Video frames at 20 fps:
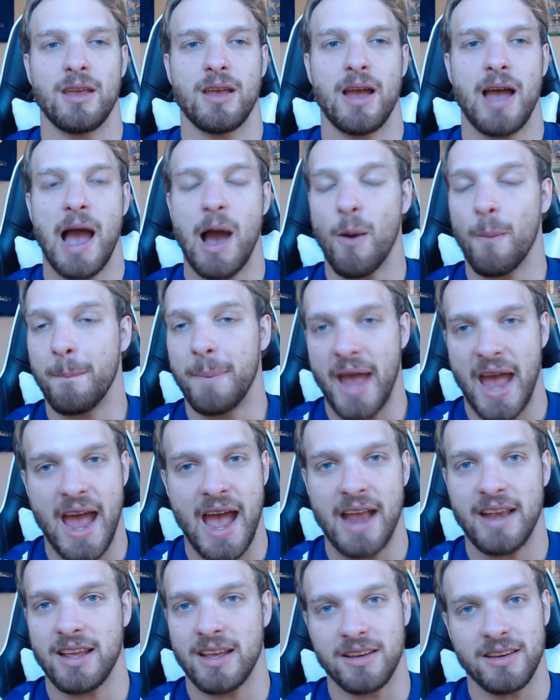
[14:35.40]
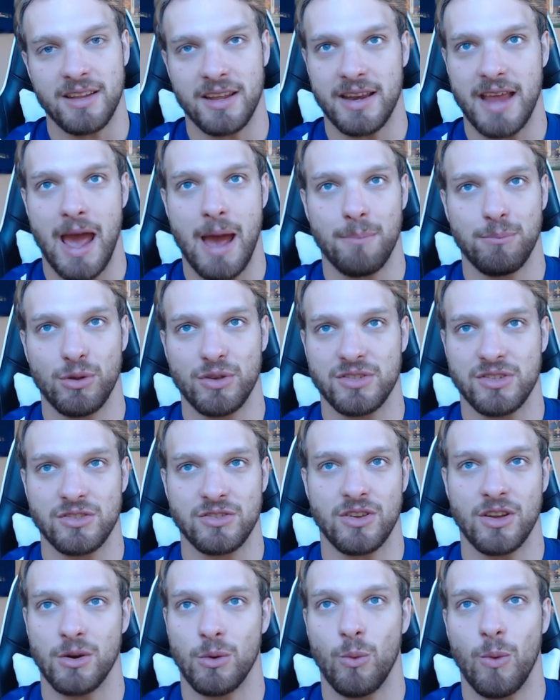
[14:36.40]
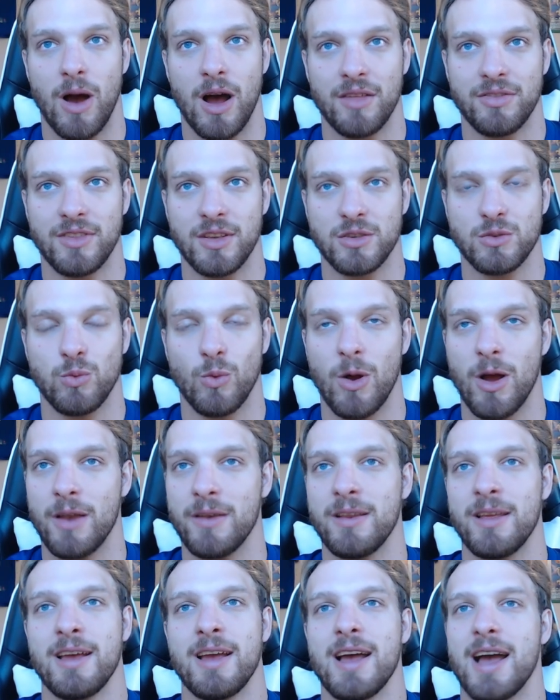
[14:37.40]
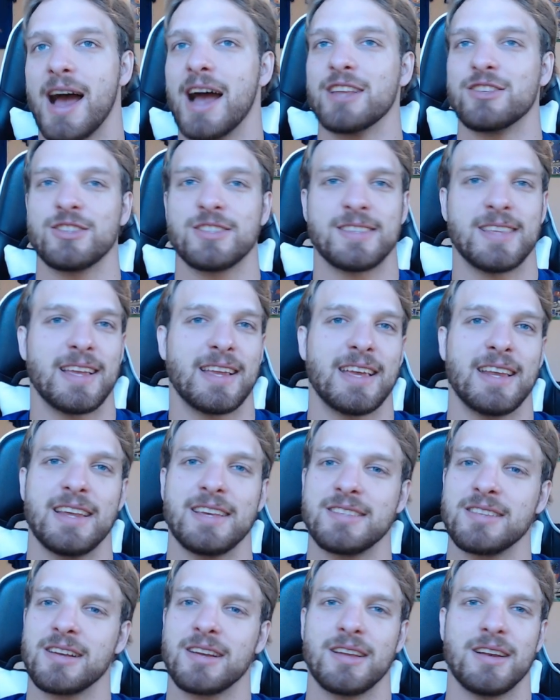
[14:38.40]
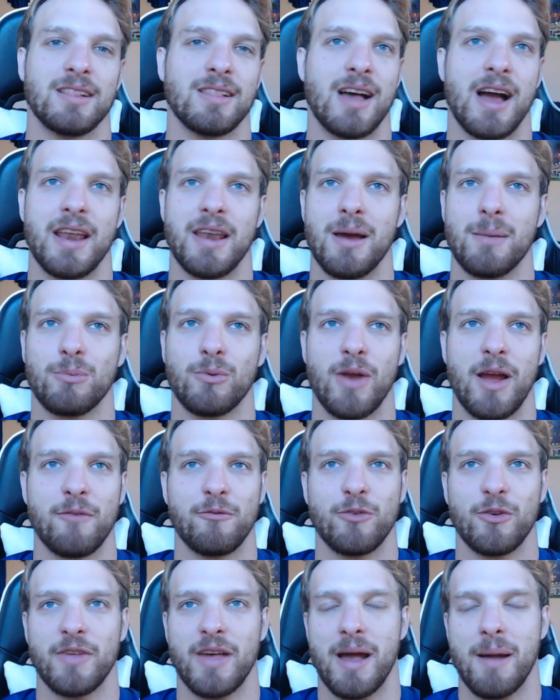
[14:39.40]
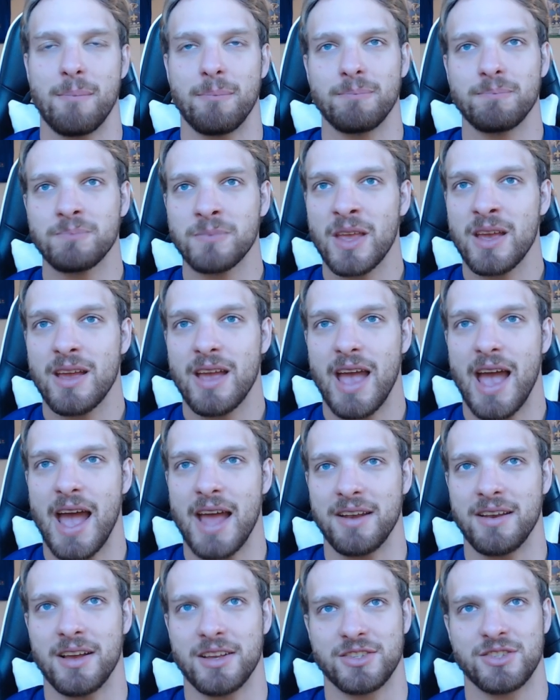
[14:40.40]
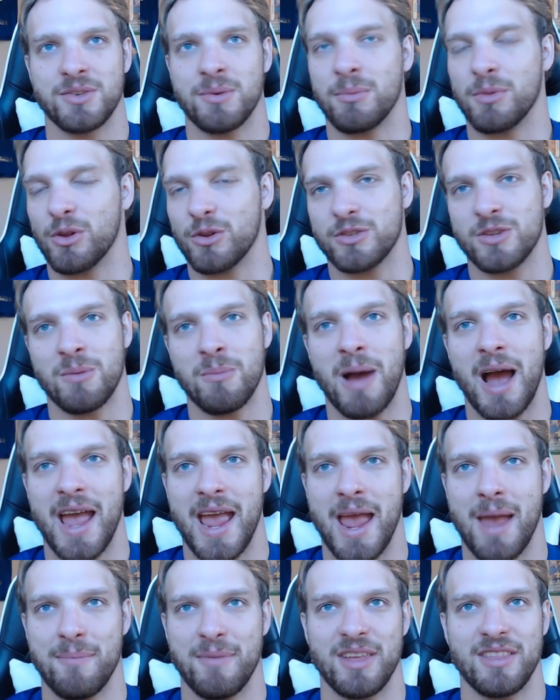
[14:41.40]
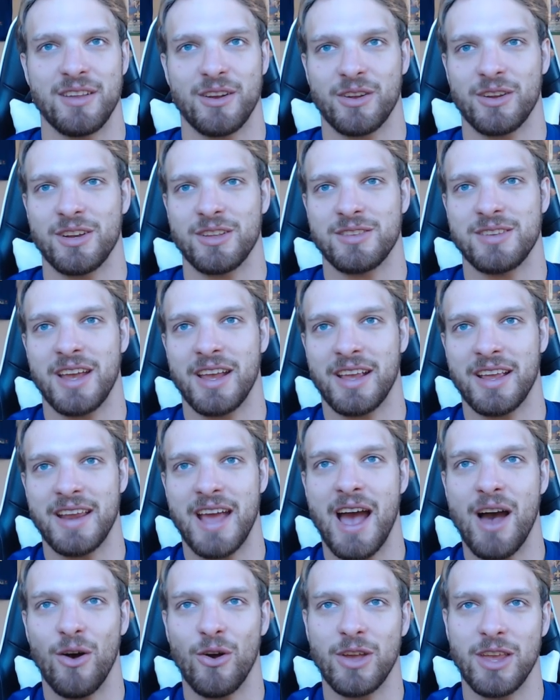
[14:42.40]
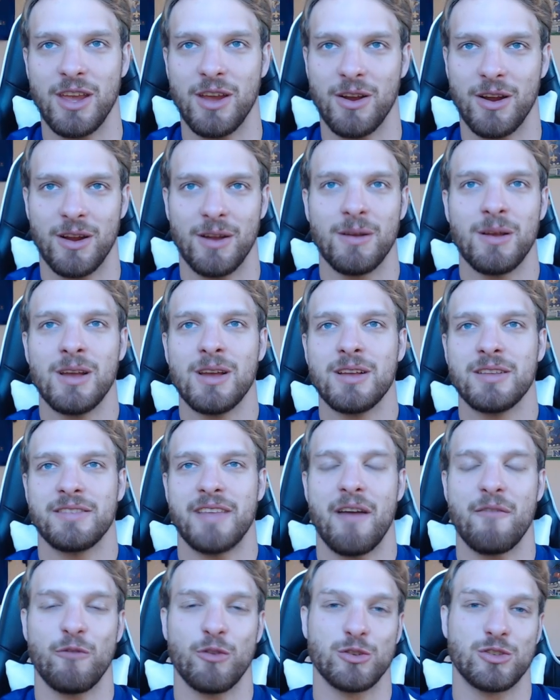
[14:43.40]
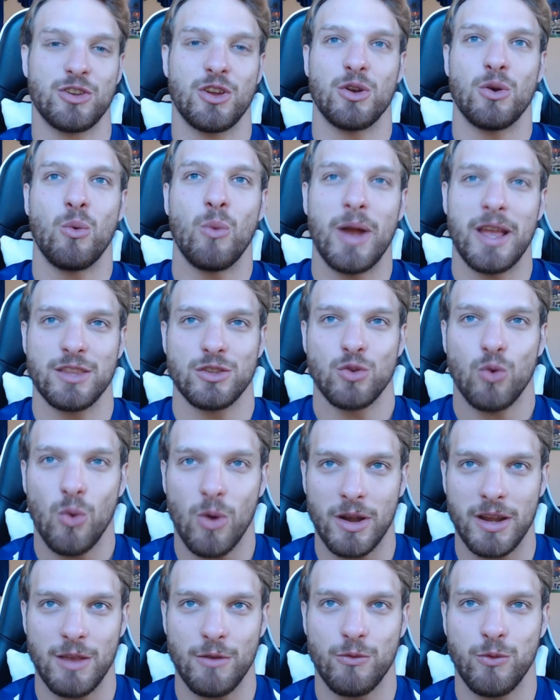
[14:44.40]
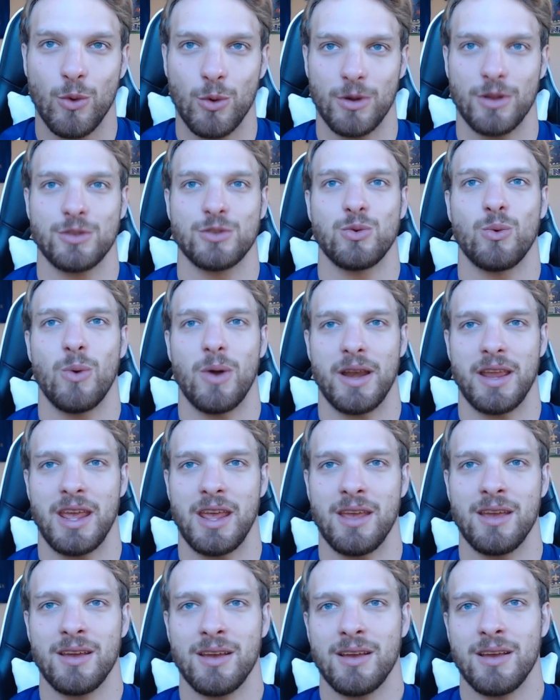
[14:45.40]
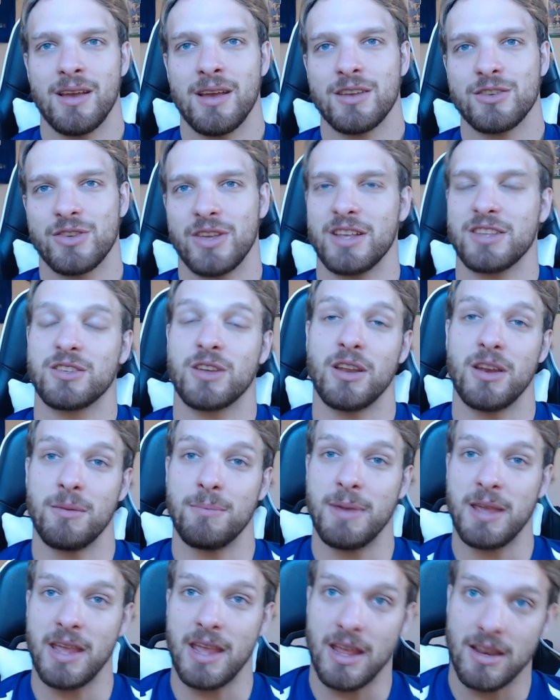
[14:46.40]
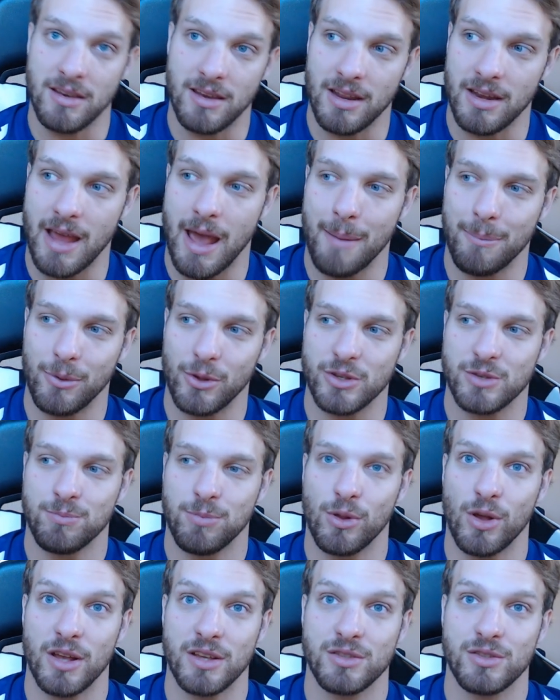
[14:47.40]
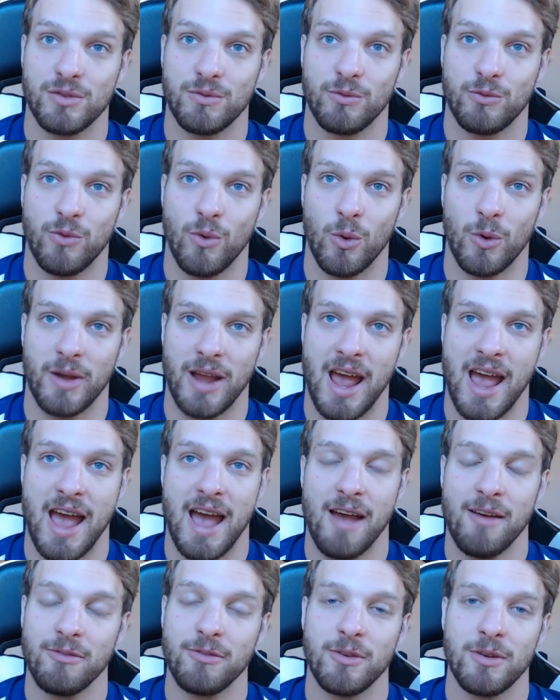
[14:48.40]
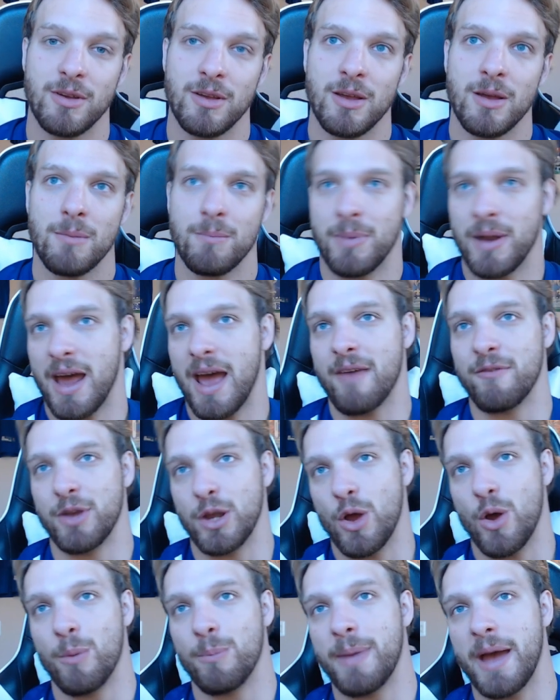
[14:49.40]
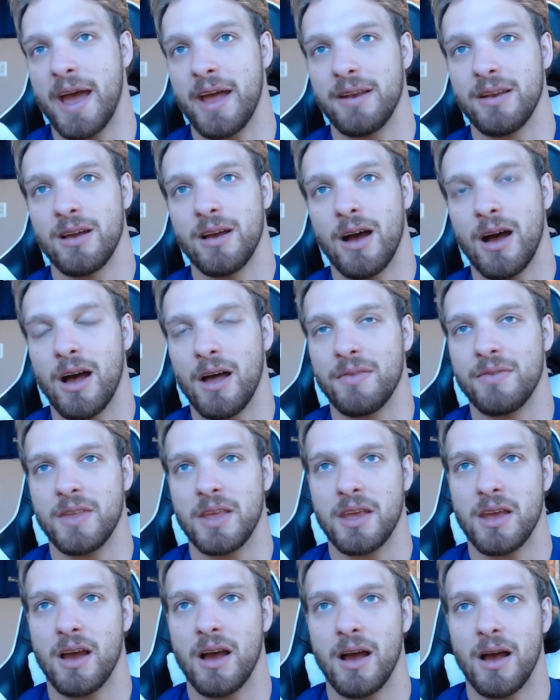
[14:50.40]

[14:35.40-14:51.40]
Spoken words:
how bad Indianapolis is going to want this one, I just think it isn't going to line up right for them. And similar to Miami, they're going to take an L here. Denver's going to win 24-20. So that's going to be Indianapolis plus 4.5. but I have a no bet on the